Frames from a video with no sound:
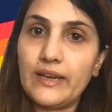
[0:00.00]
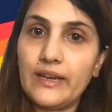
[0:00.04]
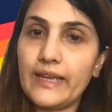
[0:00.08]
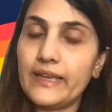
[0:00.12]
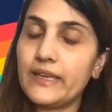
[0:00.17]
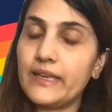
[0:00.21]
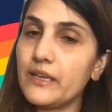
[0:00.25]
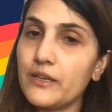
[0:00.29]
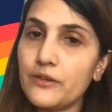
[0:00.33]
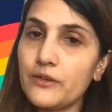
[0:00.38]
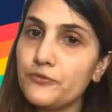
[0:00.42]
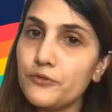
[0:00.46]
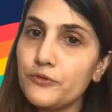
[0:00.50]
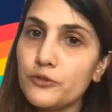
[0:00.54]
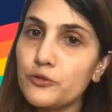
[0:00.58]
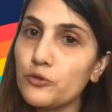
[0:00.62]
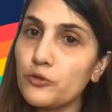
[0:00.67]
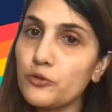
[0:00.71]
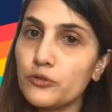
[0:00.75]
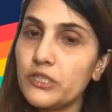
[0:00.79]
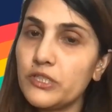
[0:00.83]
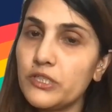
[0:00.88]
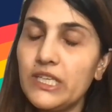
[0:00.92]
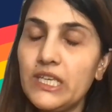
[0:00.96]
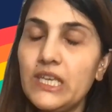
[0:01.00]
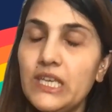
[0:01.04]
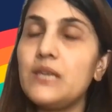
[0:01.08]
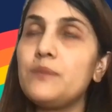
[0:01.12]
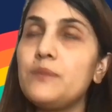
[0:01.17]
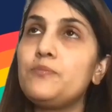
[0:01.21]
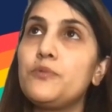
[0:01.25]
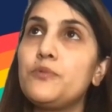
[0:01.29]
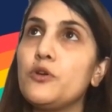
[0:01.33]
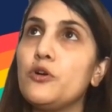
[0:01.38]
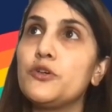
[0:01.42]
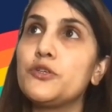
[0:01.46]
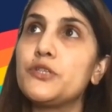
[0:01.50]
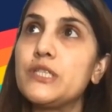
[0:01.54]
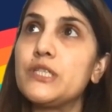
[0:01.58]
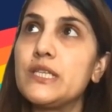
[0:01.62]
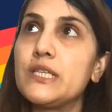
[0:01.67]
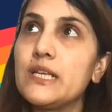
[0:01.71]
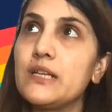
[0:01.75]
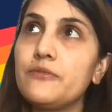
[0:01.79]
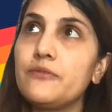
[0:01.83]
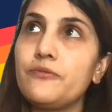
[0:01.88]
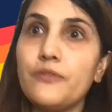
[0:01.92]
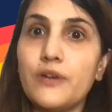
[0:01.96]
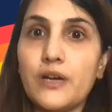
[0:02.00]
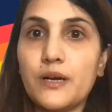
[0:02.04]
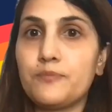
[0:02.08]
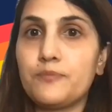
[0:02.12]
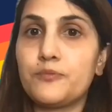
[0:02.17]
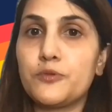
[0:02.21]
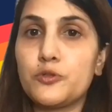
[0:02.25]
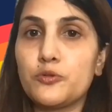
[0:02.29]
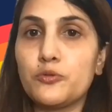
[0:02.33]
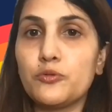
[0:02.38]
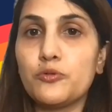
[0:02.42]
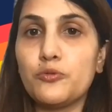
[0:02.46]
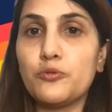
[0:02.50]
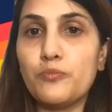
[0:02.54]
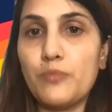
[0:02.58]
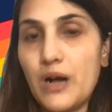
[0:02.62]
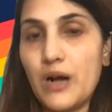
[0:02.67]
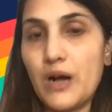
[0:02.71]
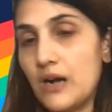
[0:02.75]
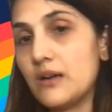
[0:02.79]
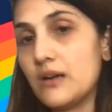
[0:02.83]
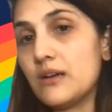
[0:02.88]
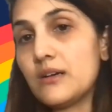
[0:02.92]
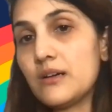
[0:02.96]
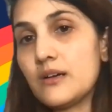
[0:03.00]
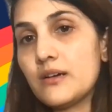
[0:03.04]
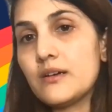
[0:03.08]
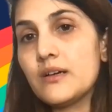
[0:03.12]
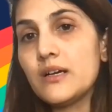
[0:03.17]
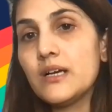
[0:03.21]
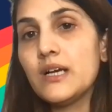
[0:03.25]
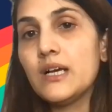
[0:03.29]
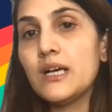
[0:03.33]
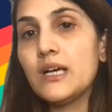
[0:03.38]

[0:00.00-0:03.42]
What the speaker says: Like, if you don't keep yourself up to mark,